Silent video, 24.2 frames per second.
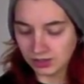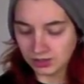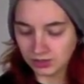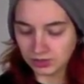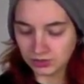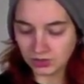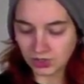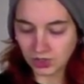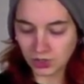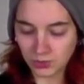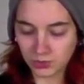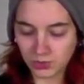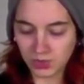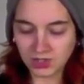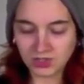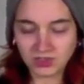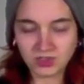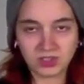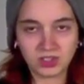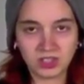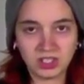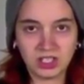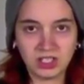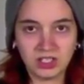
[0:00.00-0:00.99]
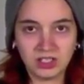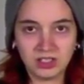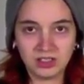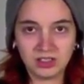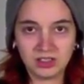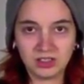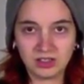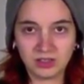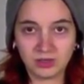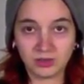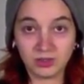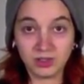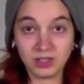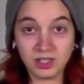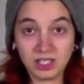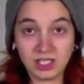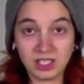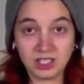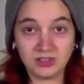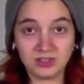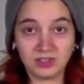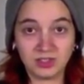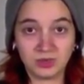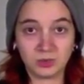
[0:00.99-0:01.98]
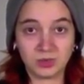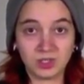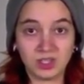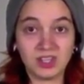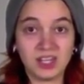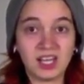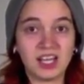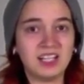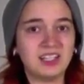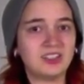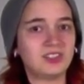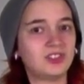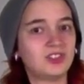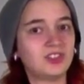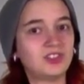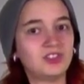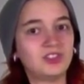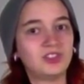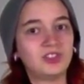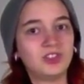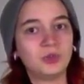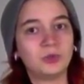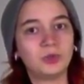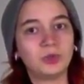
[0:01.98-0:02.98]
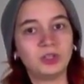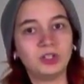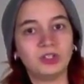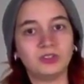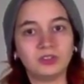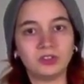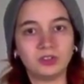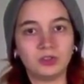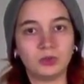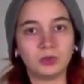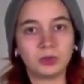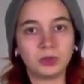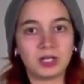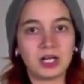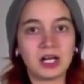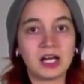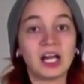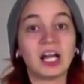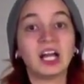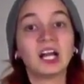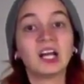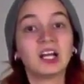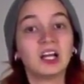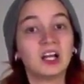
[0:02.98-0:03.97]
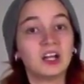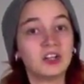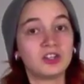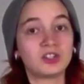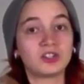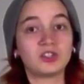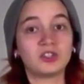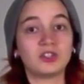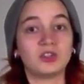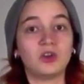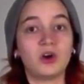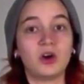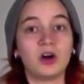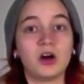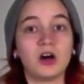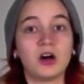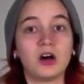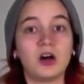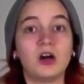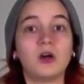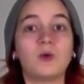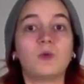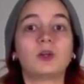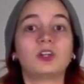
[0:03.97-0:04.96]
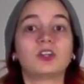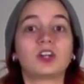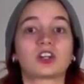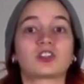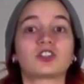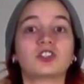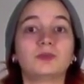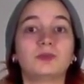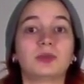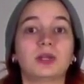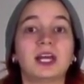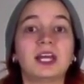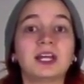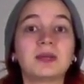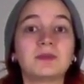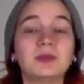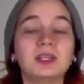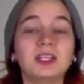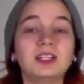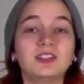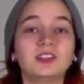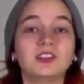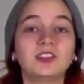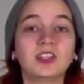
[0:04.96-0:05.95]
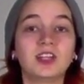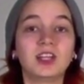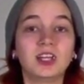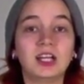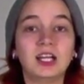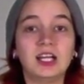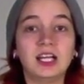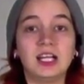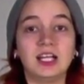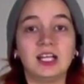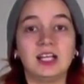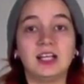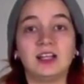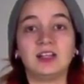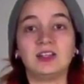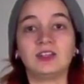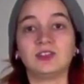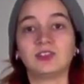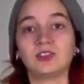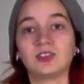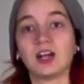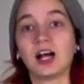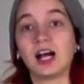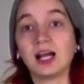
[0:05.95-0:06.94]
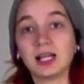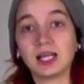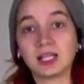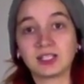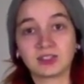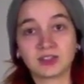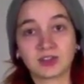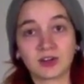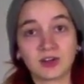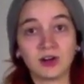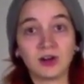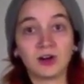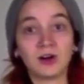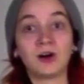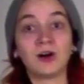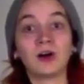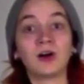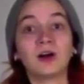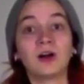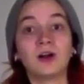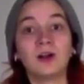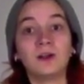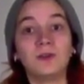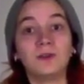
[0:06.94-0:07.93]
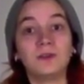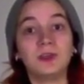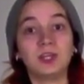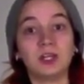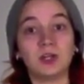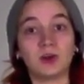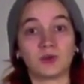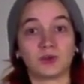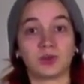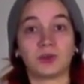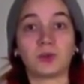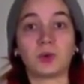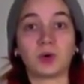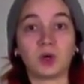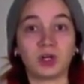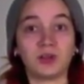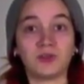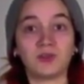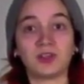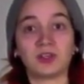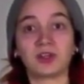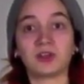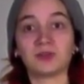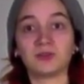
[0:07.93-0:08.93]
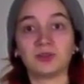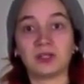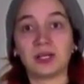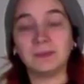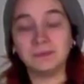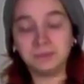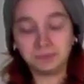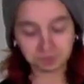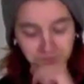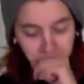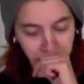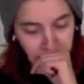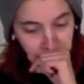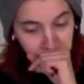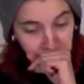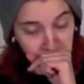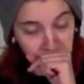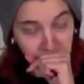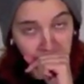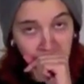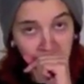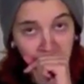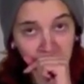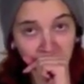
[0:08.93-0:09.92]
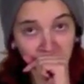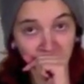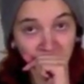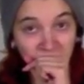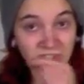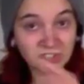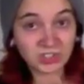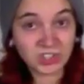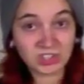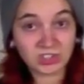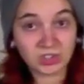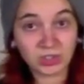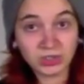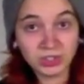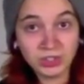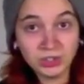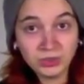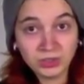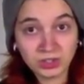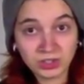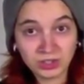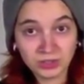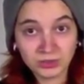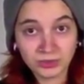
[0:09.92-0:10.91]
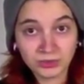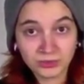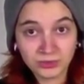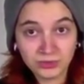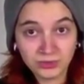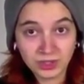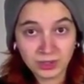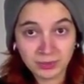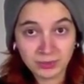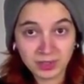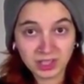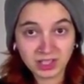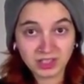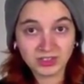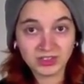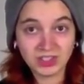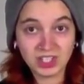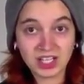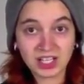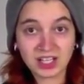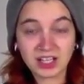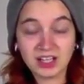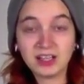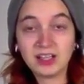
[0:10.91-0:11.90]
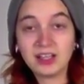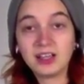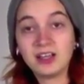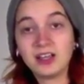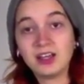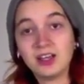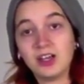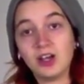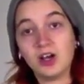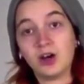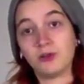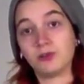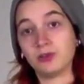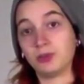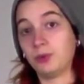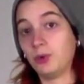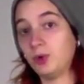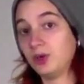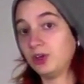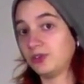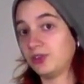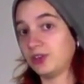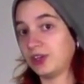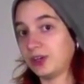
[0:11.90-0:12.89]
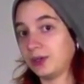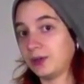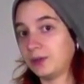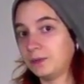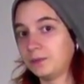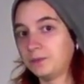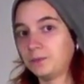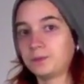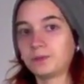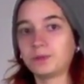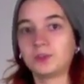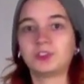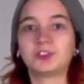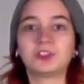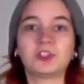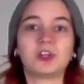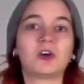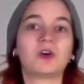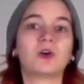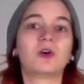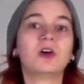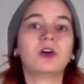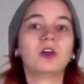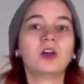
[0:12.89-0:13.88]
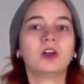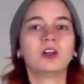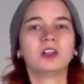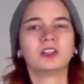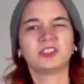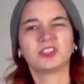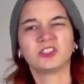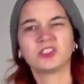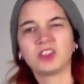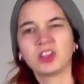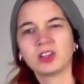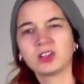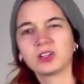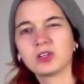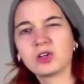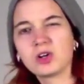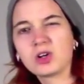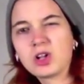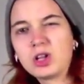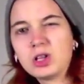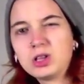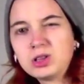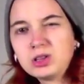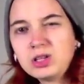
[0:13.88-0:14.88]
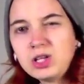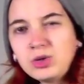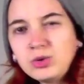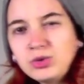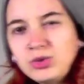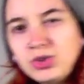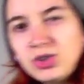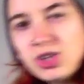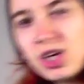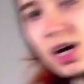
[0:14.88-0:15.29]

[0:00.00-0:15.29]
So basically, a really easy one that is super easy to apply to uh, when you're actually playing beats is I like to call the over the pointer finger flip. Because that's all you're doing, you're flipping the stick over your pointer finger. So just a little close